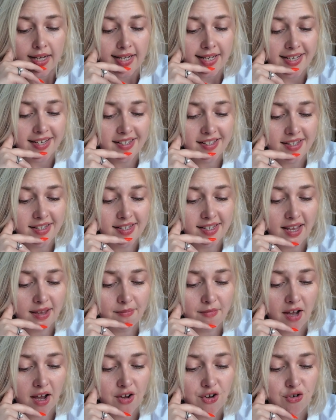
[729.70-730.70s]
He's the same
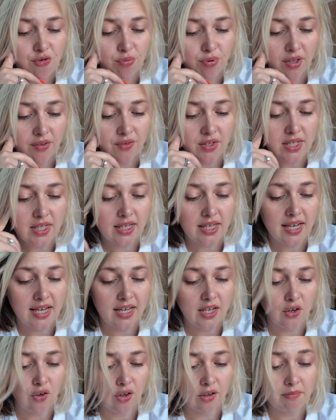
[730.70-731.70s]
guy who previously
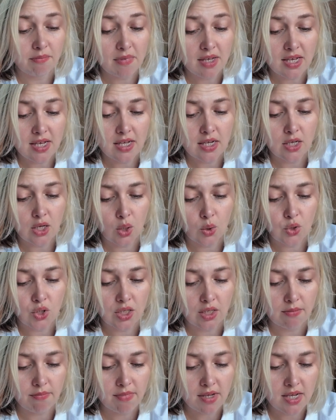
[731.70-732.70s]
hit on me,
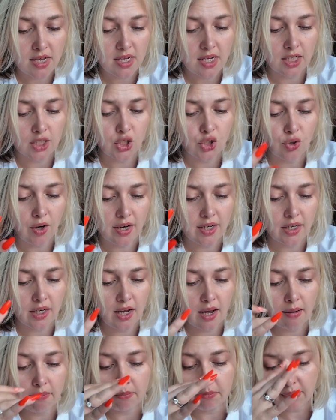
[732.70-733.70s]
ghosted me, and tried to
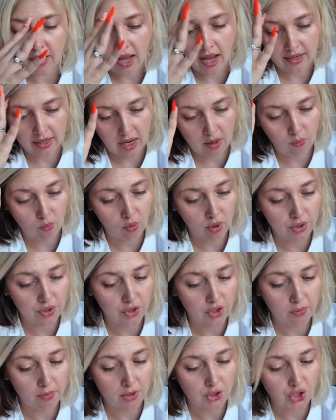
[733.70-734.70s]
come back. I warned
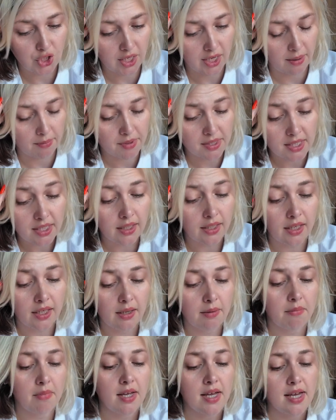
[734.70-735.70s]
her, but she kept seeing
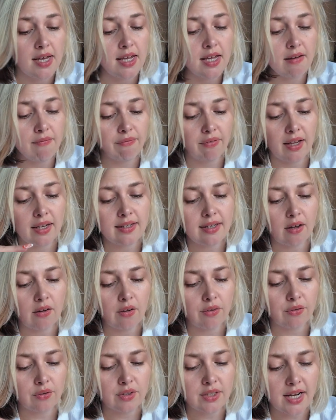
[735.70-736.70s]
him. He flaked out
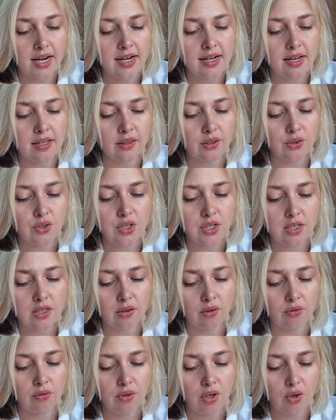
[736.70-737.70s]
on their date, and there's
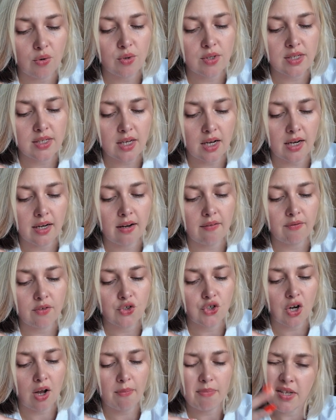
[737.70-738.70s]
still no sign of the
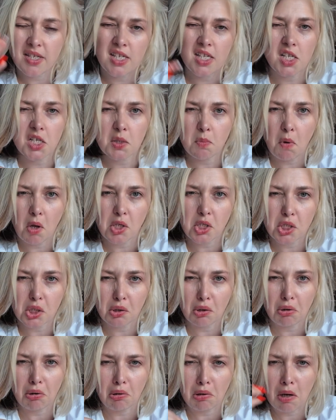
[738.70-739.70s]
job. This is a small
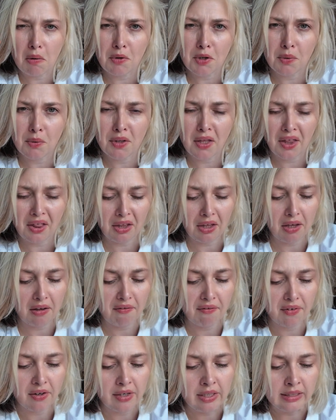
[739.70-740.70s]
circle. I wonder where they
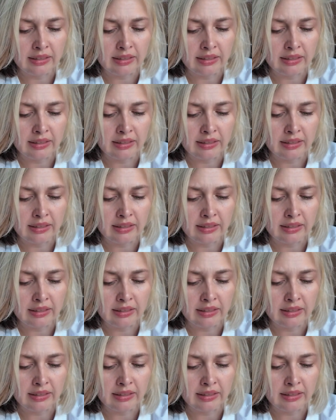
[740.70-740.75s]
live.